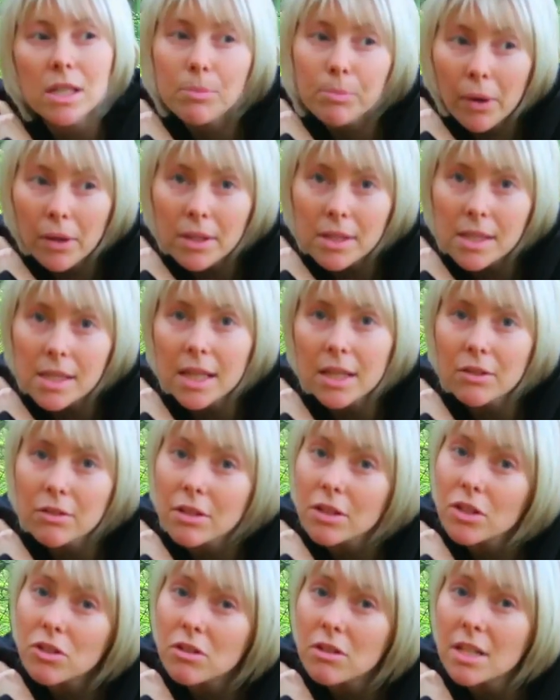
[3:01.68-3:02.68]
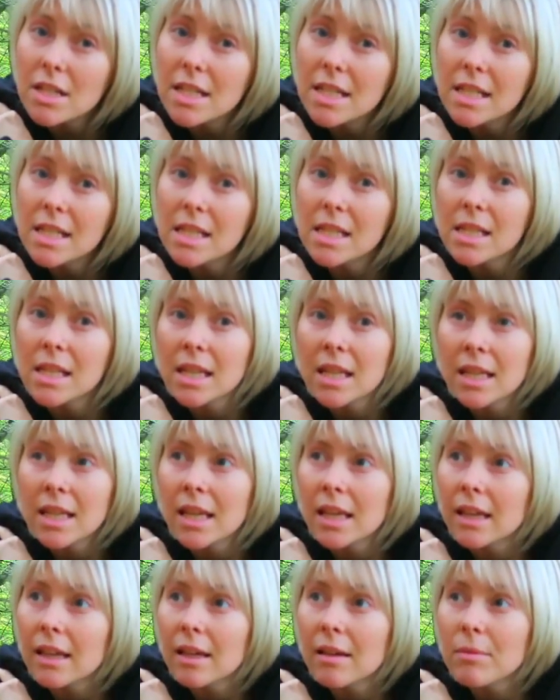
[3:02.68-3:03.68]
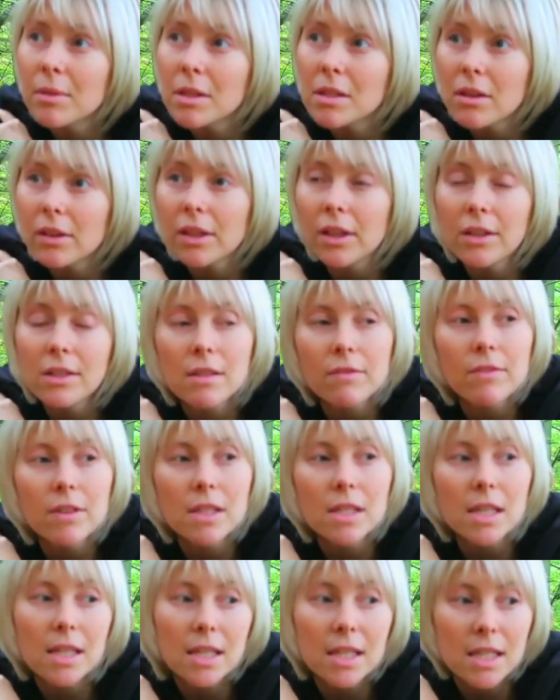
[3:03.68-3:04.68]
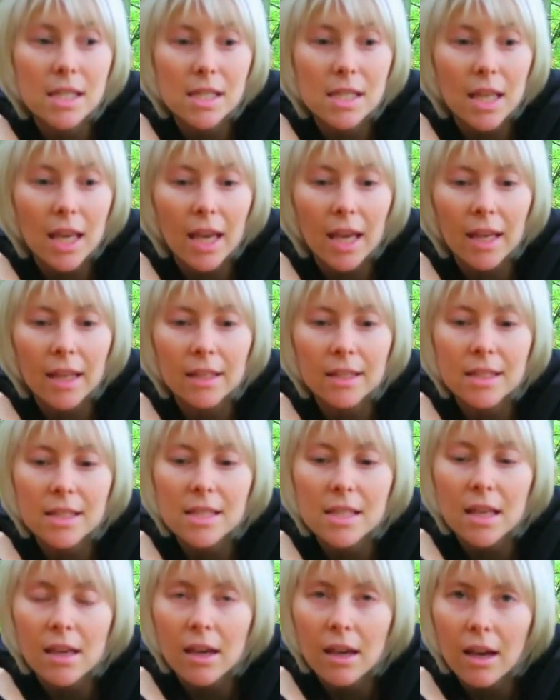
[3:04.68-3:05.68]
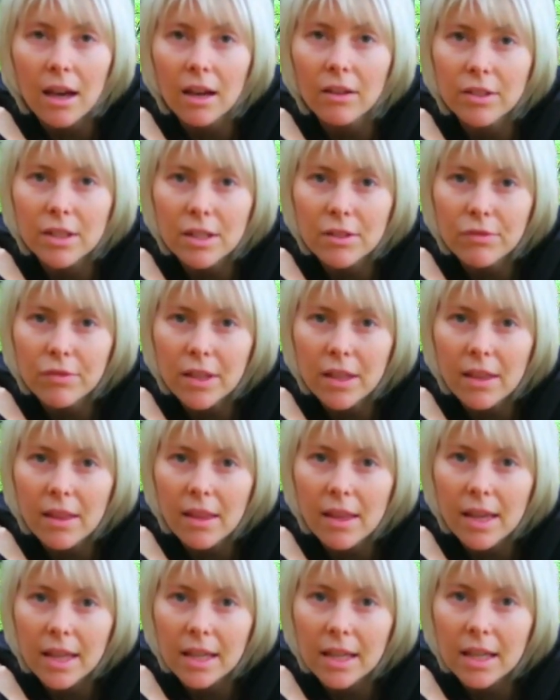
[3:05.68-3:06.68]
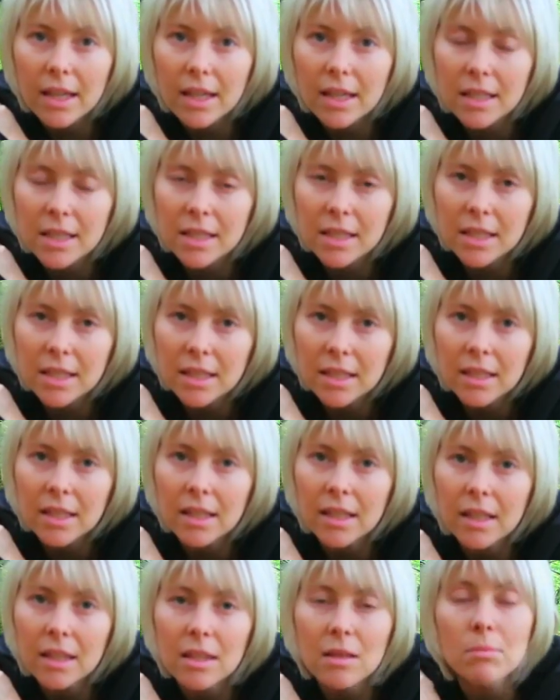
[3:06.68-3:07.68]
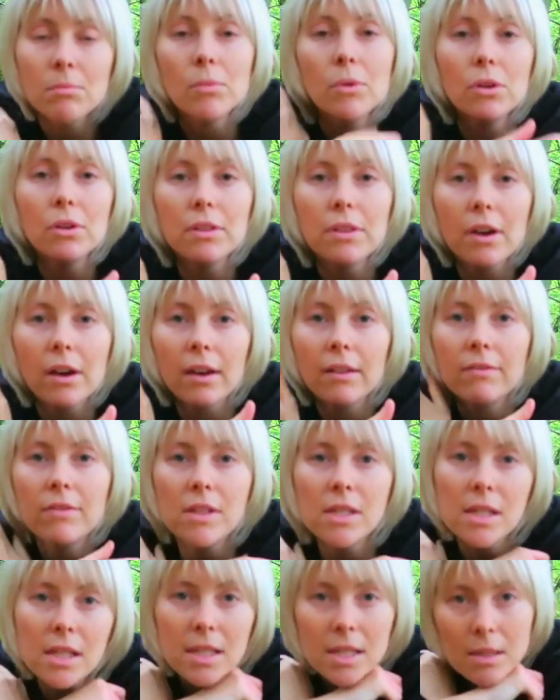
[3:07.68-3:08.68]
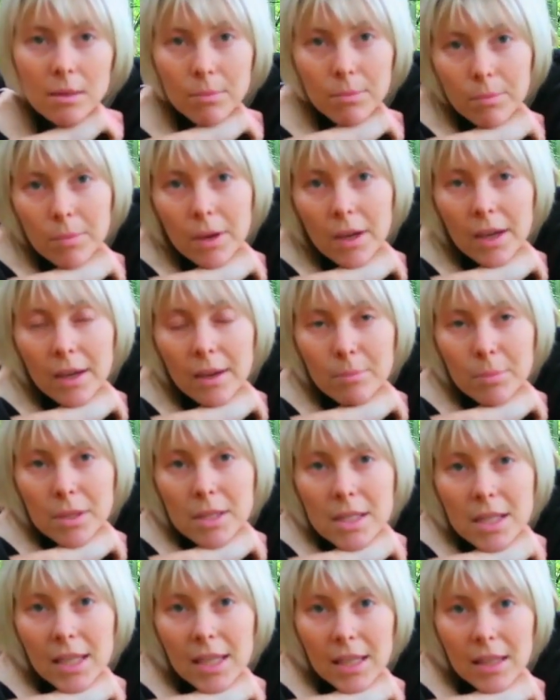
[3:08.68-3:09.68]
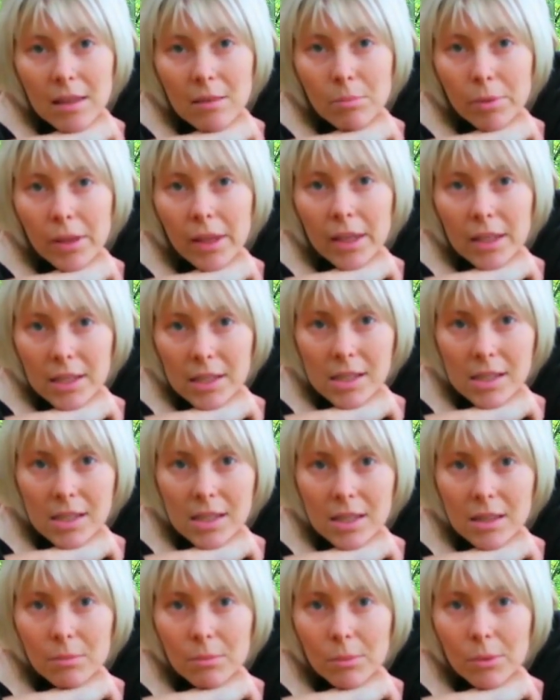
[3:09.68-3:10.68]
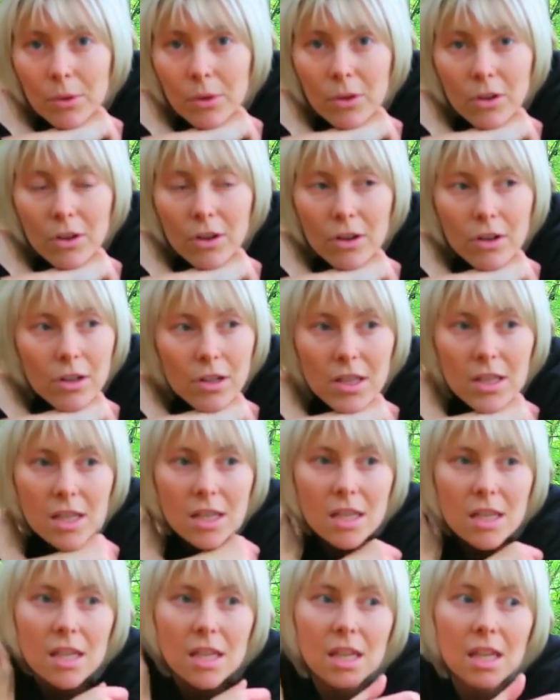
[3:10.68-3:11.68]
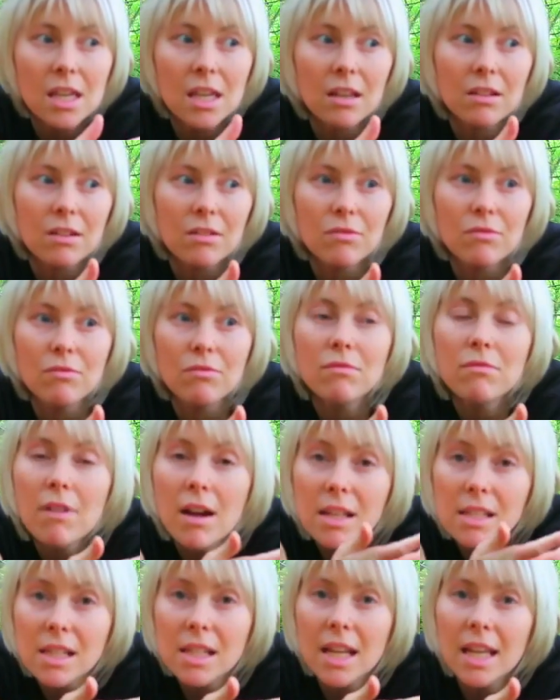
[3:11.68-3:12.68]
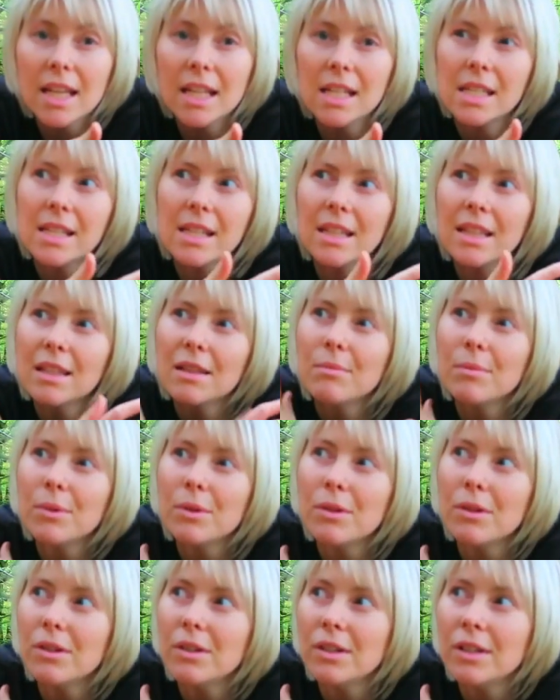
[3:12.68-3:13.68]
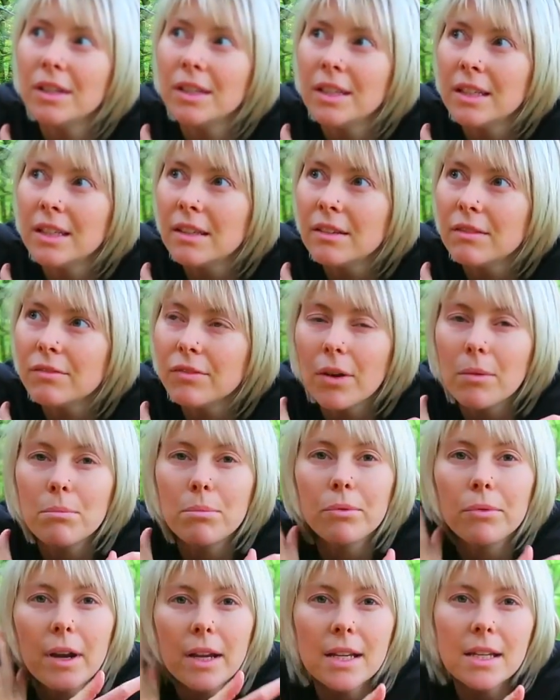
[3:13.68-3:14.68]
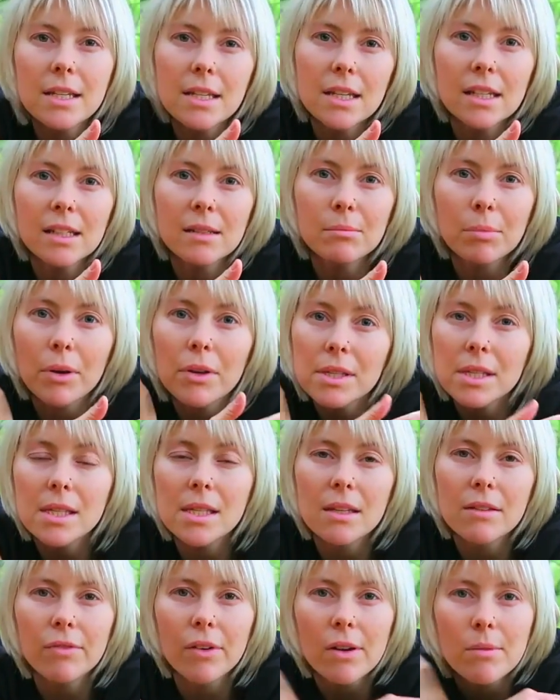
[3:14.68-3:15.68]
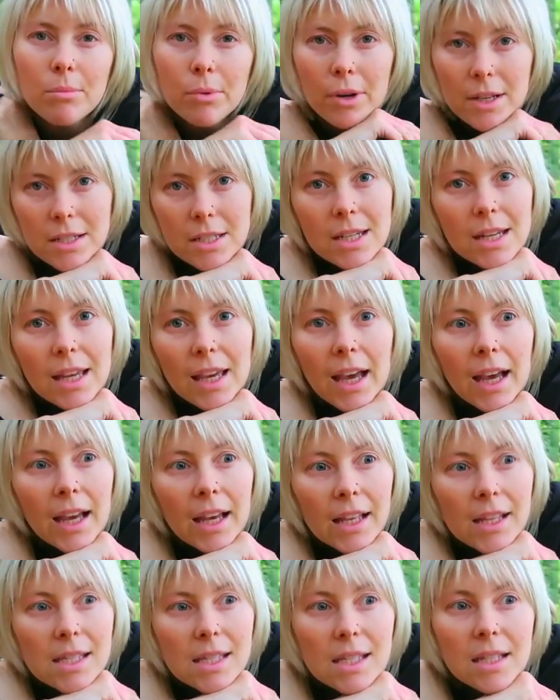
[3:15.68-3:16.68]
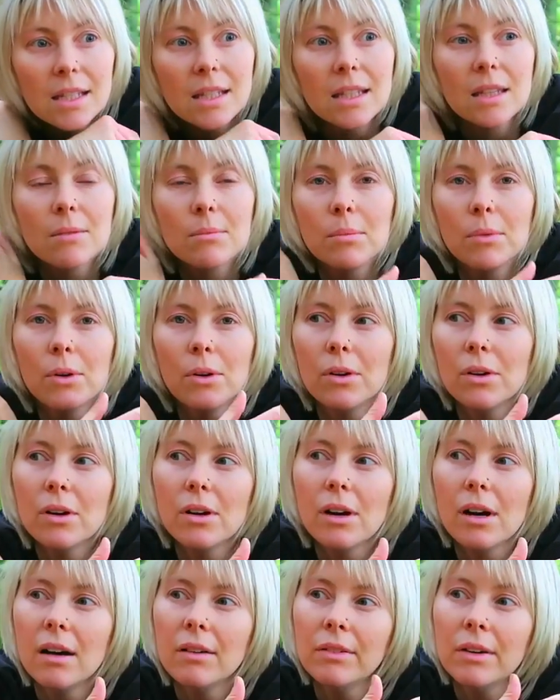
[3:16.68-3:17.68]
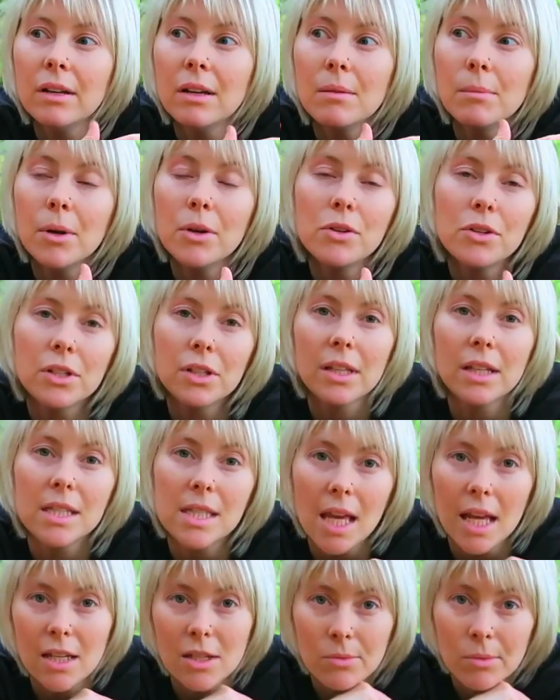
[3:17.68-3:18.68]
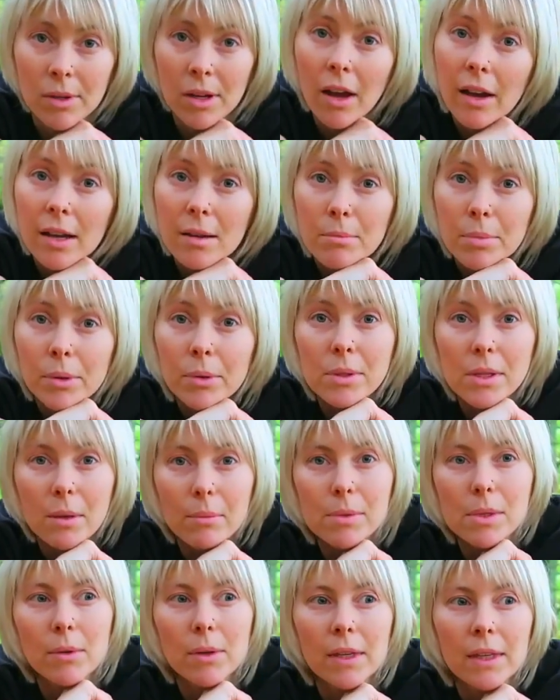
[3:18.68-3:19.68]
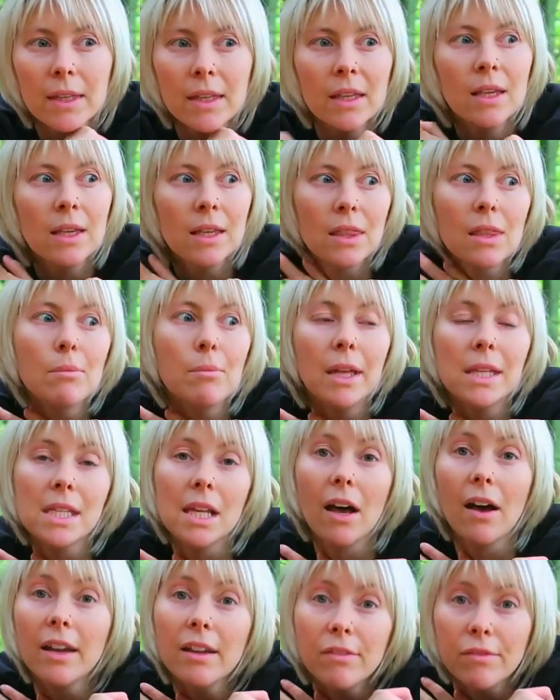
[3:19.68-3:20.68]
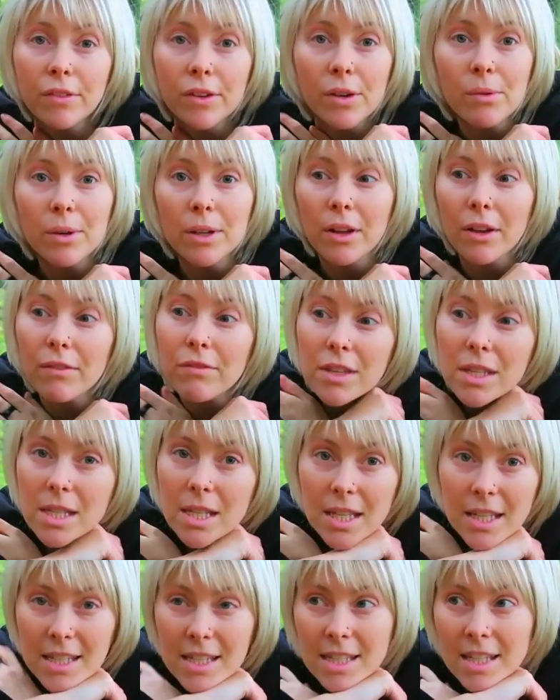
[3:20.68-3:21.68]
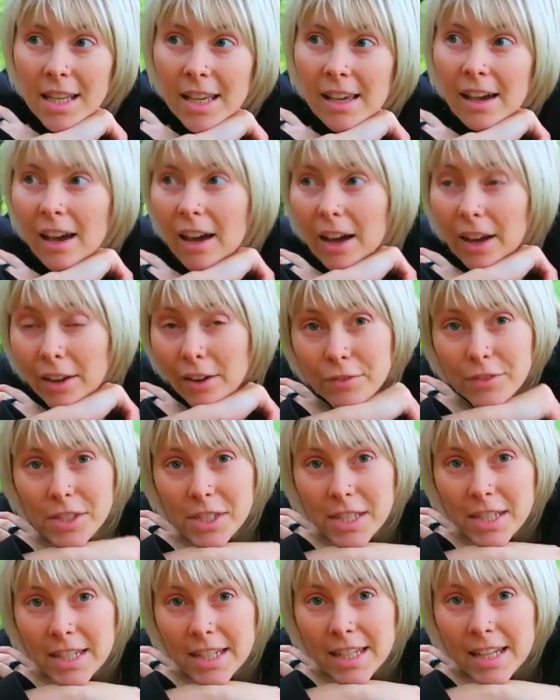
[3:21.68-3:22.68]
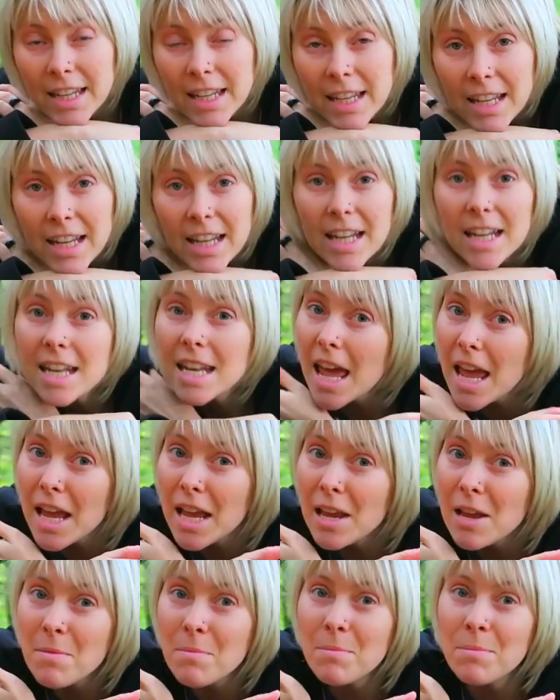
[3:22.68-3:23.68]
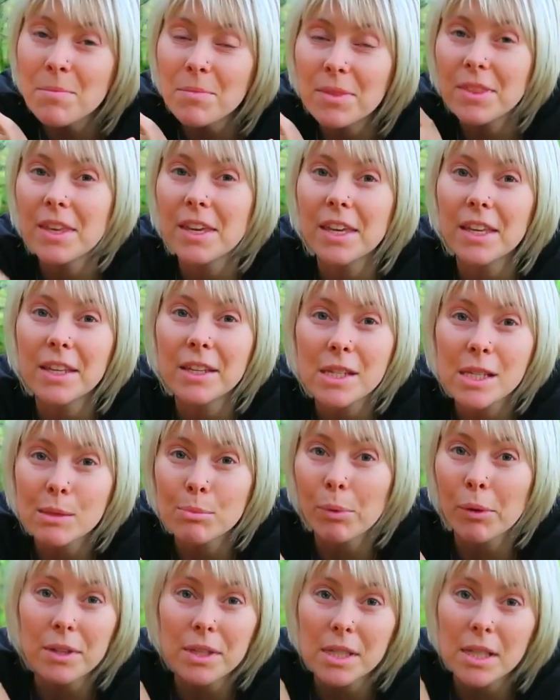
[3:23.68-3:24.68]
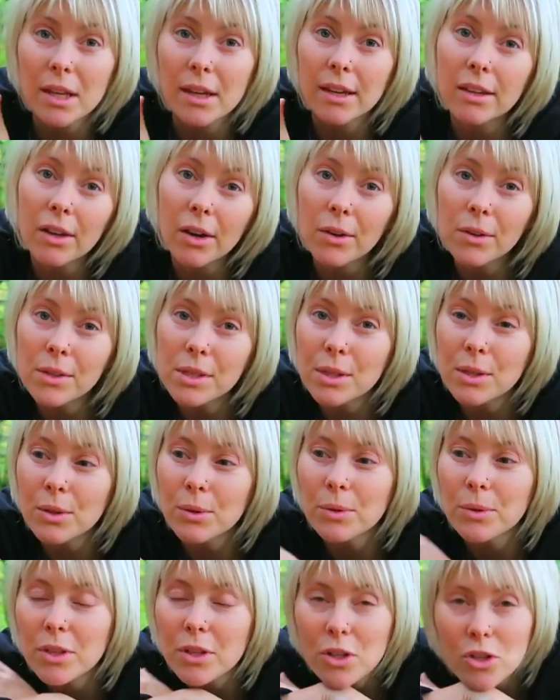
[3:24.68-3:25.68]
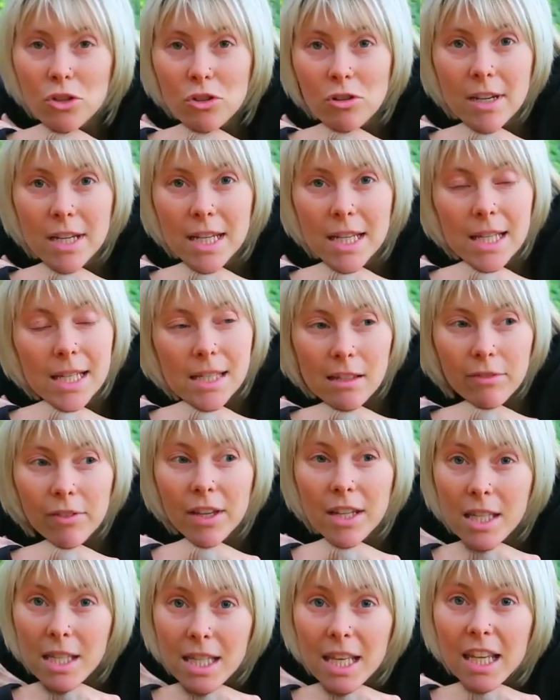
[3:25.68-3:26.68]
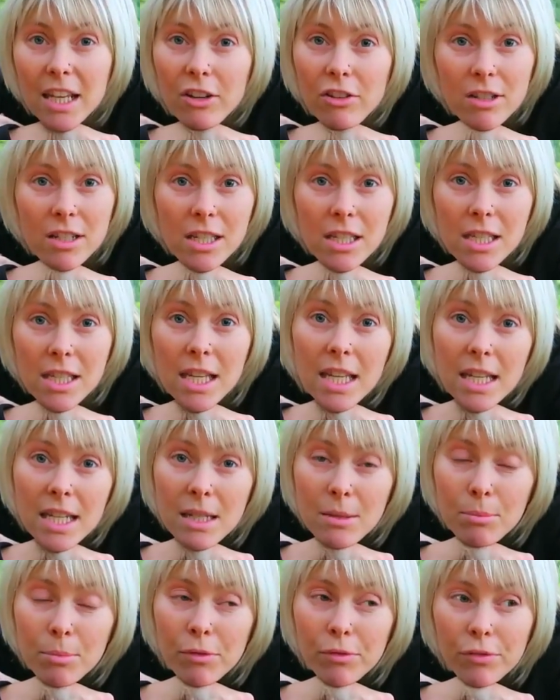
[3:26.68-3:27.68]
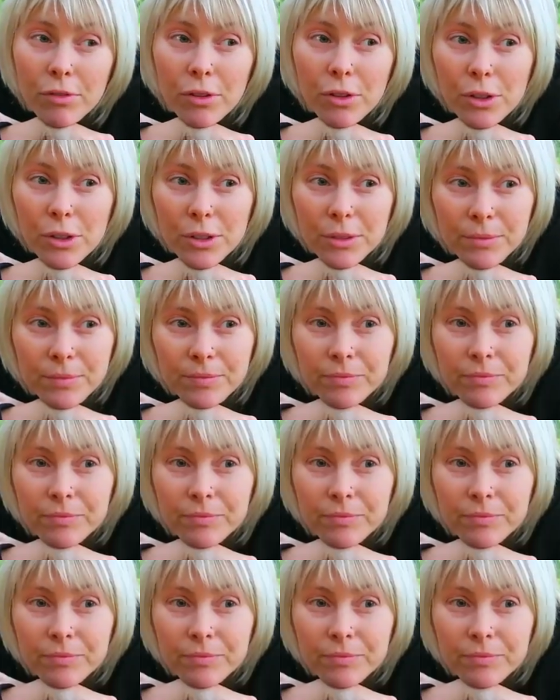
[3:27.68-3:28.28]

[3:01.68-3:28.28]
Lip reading: spots, sacred trees that I go to visit, and I really feel like the more that I visit a particular place, the more it resonates and the more positive vibration it has, and the more of an emotional attachment I build up to it, the better I feel when I visit. I often name the spots that I go to or the trees. I've had sacred Sid before.